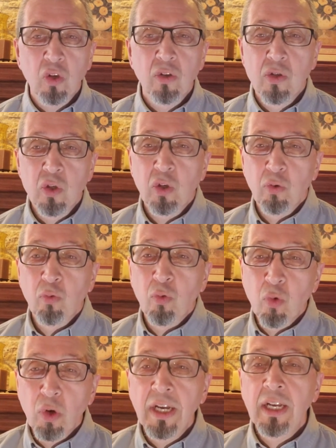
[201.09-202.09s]
should
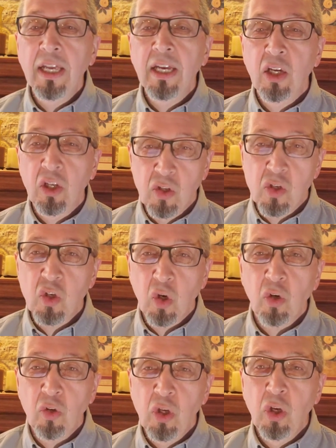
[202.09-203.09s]
really
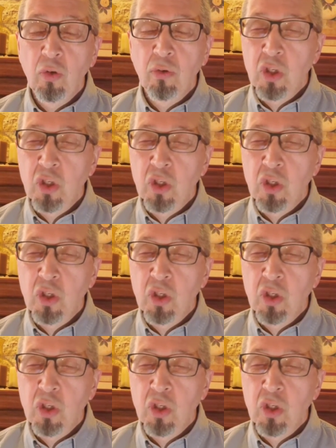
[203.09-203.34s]
concern you.